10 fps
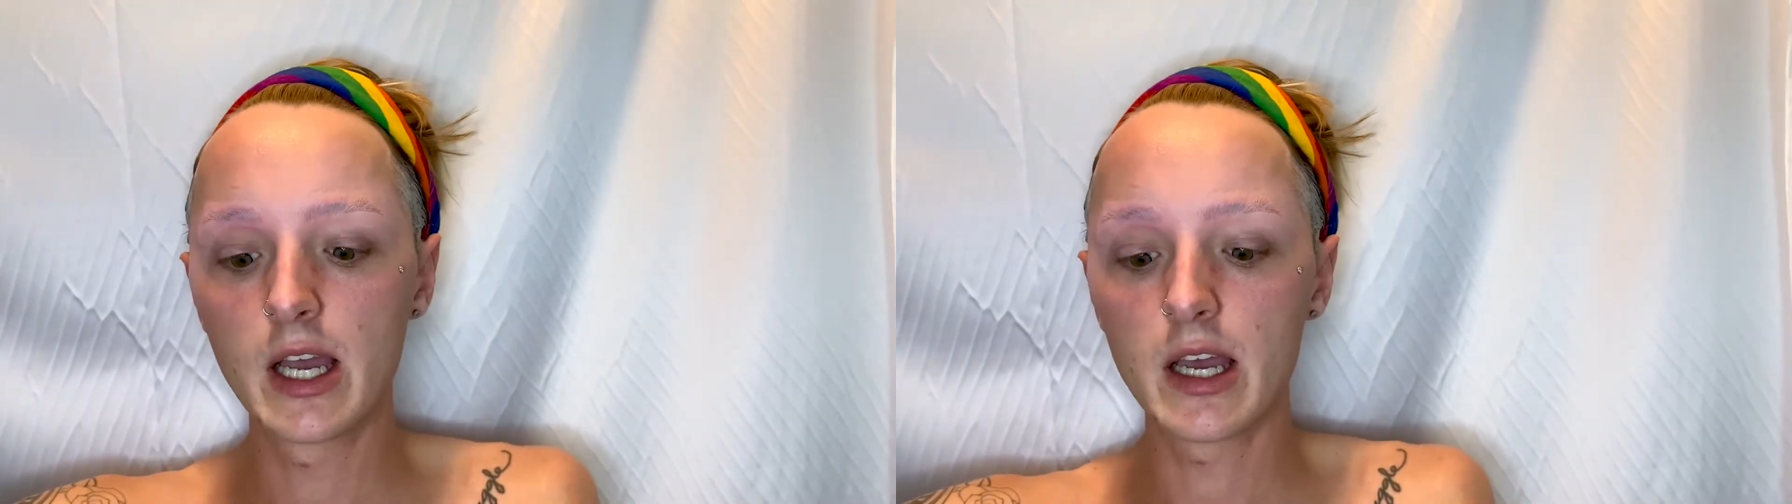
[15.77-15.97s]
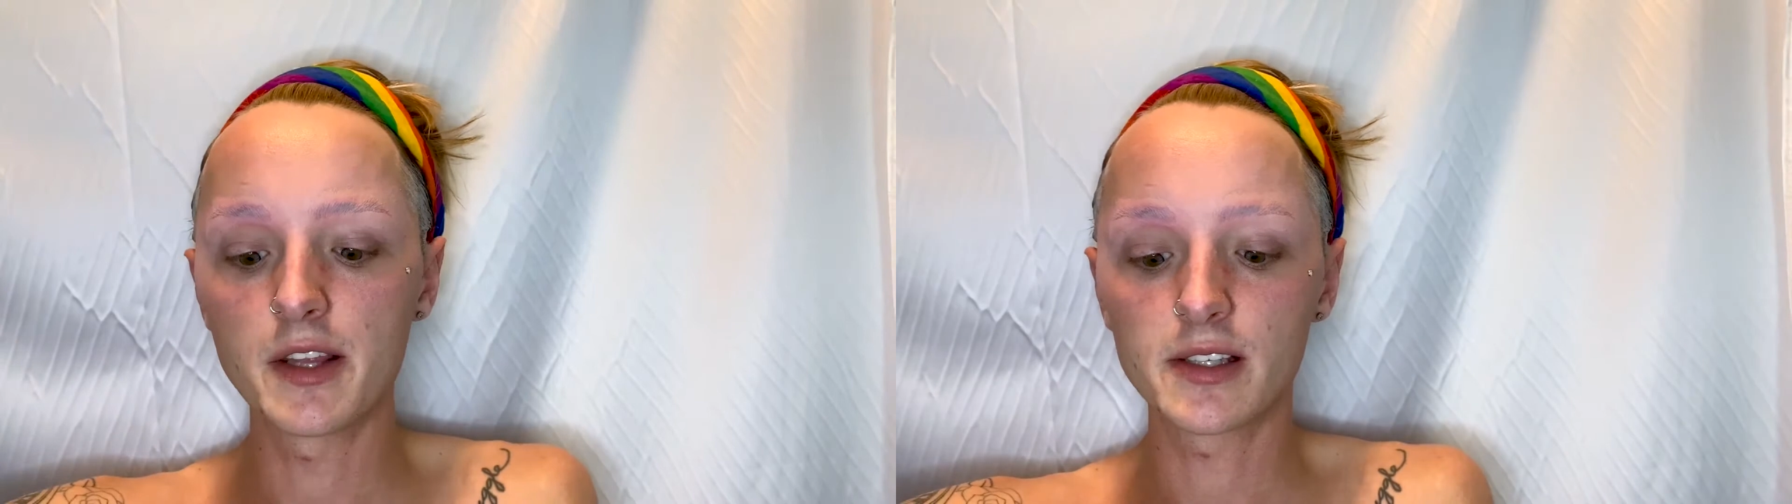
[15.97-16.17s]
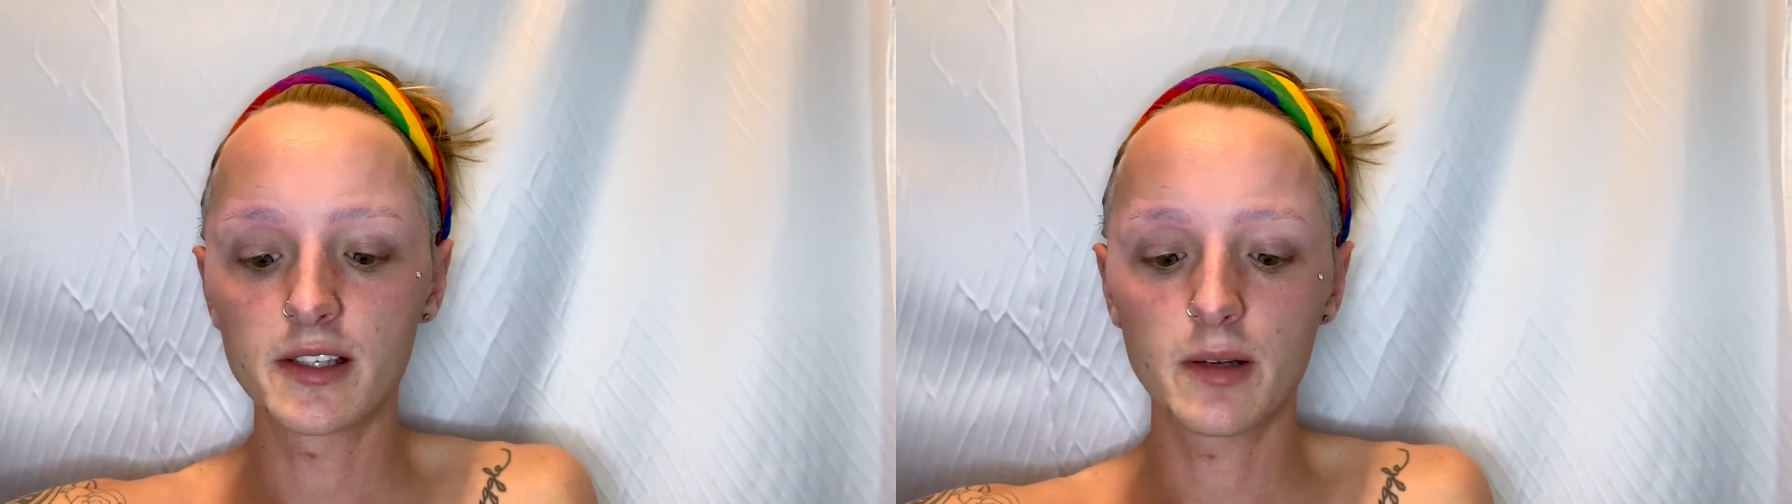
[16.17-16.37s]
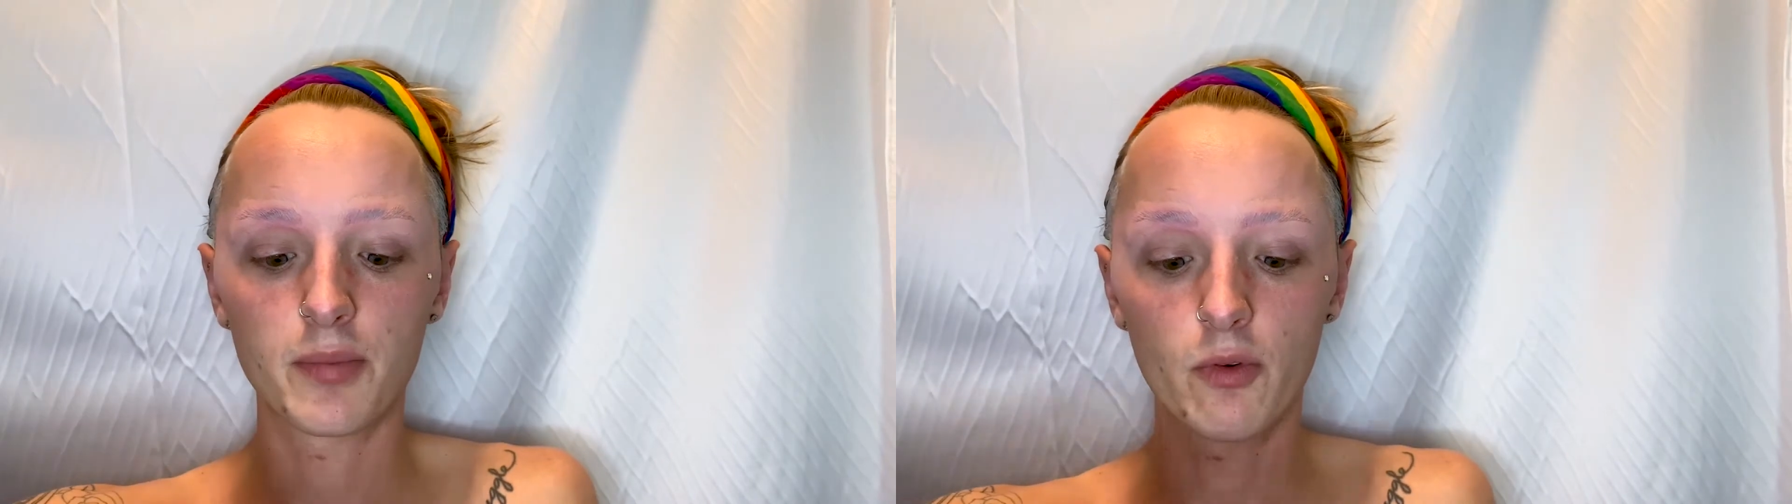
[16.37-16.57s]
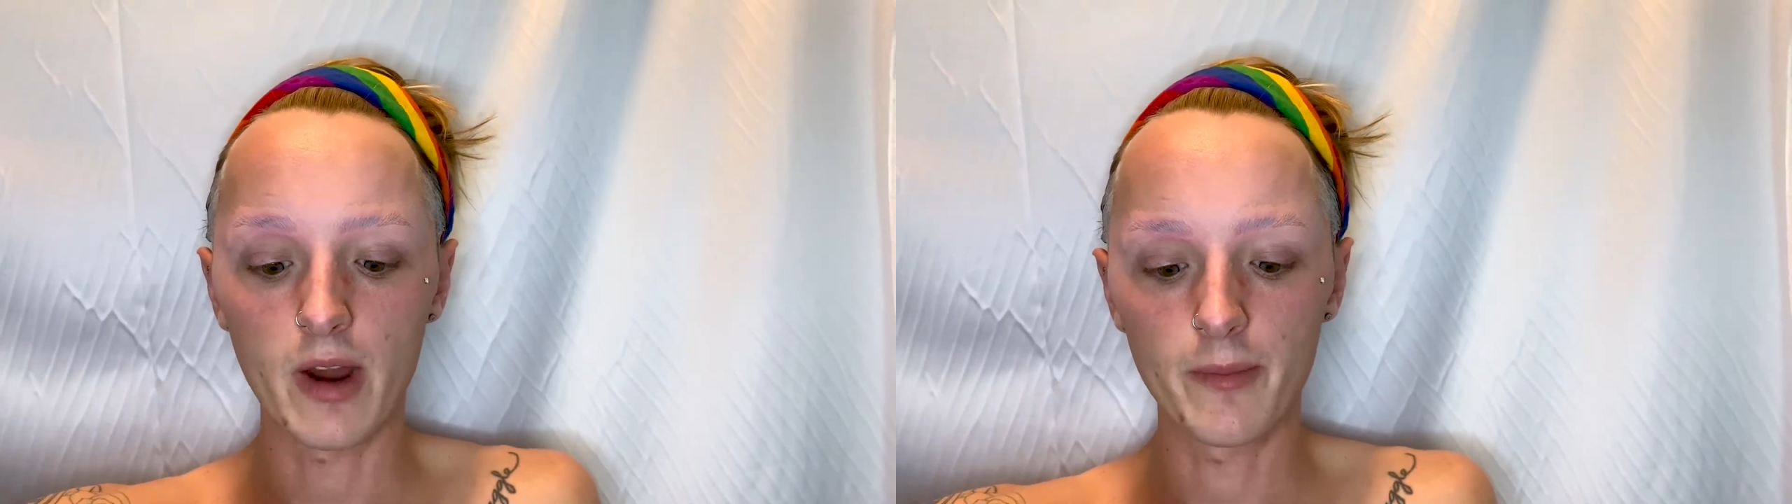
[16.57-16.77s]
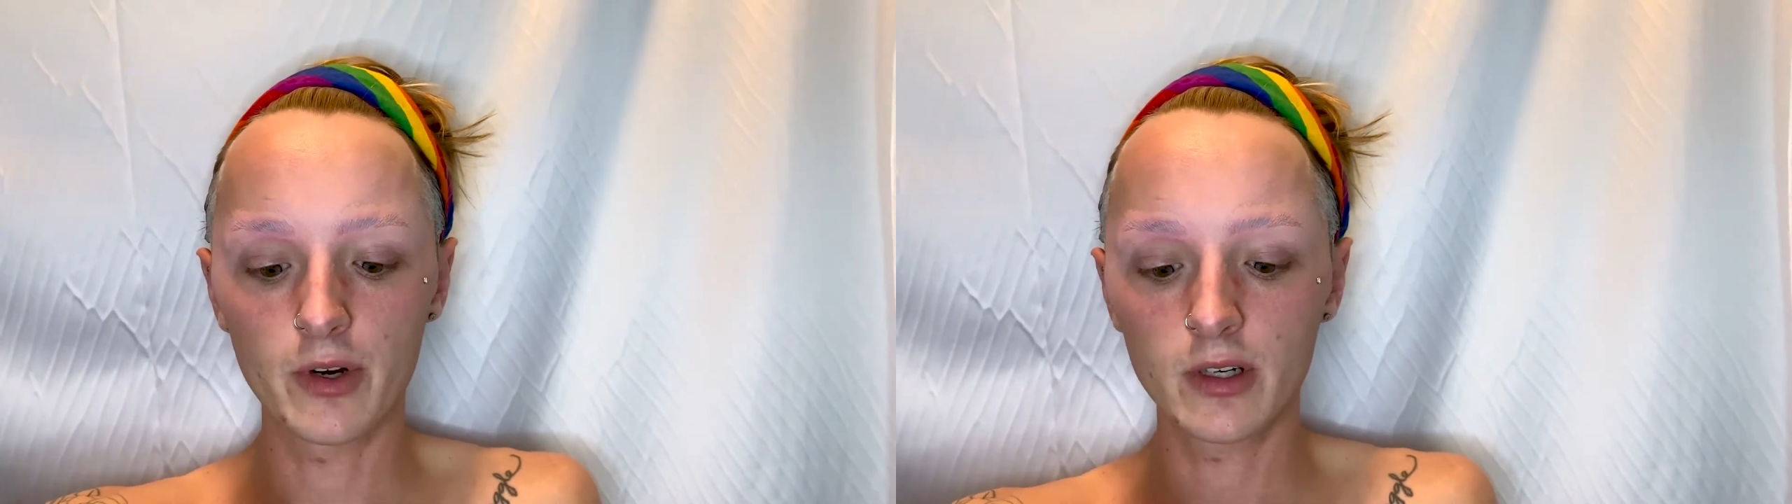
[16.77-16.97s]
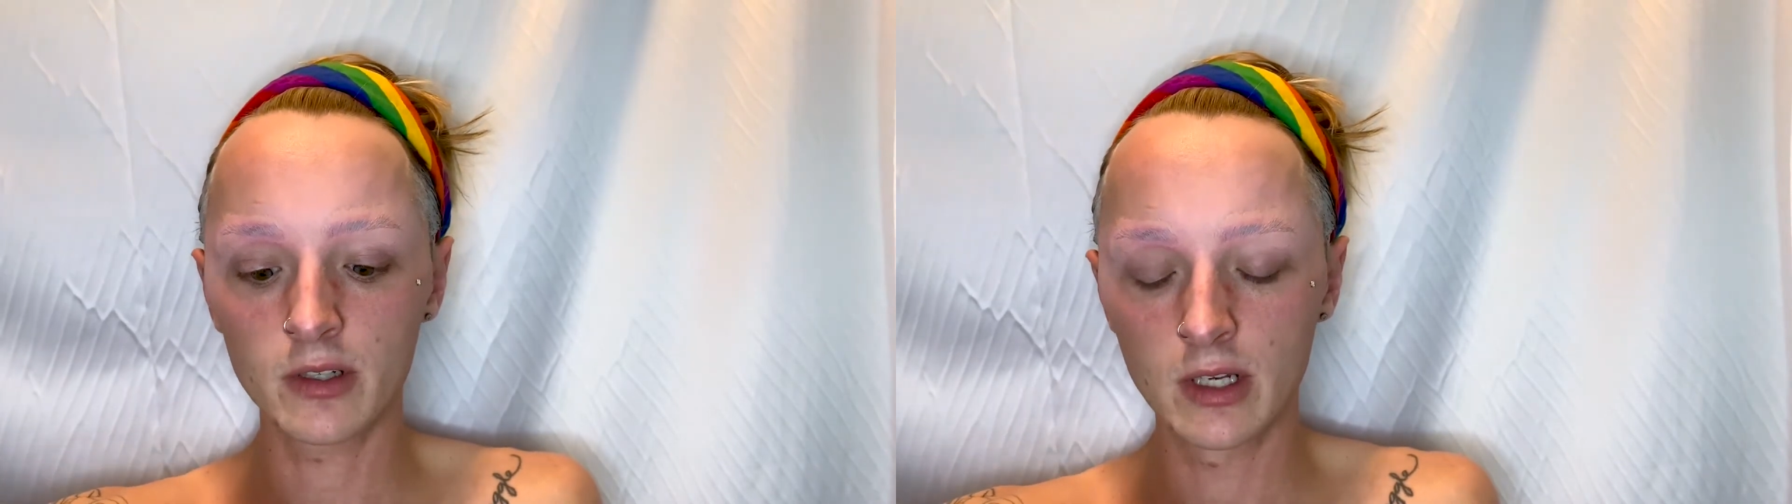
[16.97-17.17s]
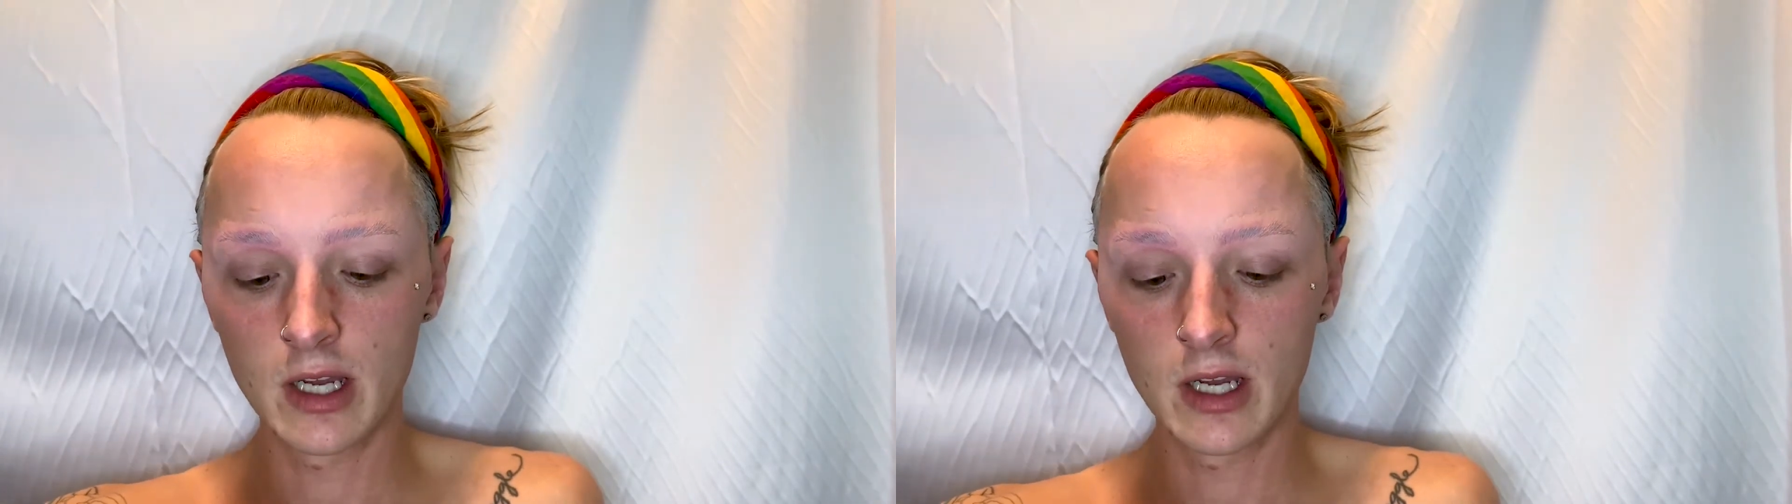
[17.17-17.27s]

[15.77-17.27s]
This is a primer.